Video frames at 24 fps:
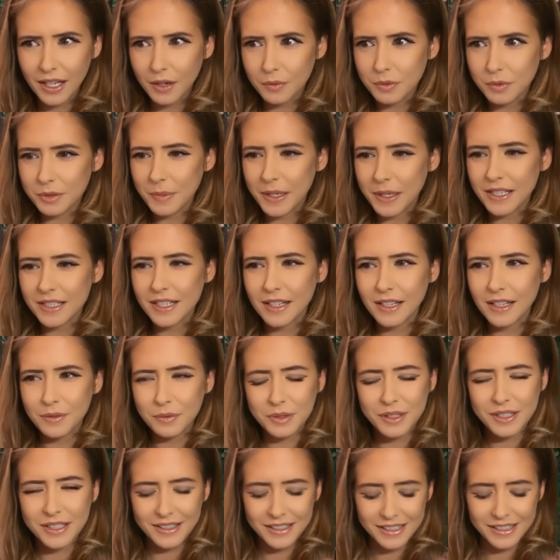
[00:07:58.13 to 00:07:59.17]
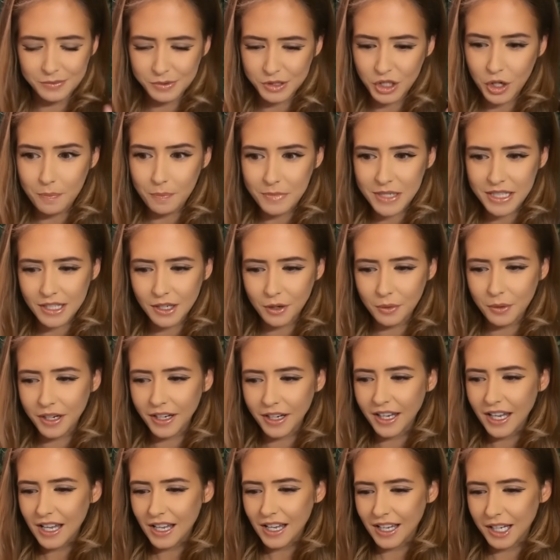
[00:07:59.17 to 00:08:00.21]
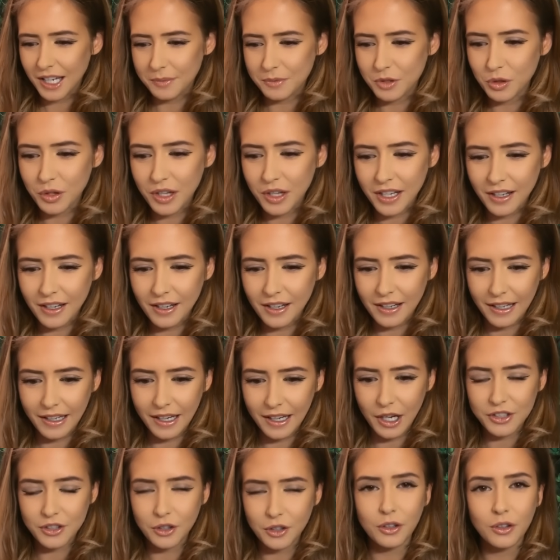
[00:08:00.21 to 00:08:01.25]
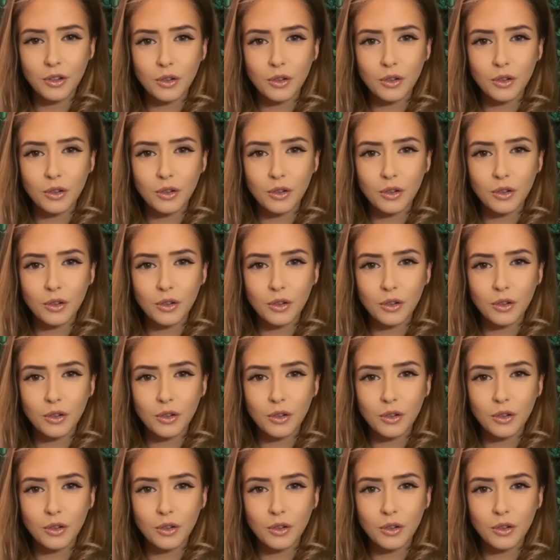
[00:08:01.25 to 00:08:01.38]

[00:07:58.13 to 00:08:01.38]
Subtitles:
It was not meant that way. So then, like, I started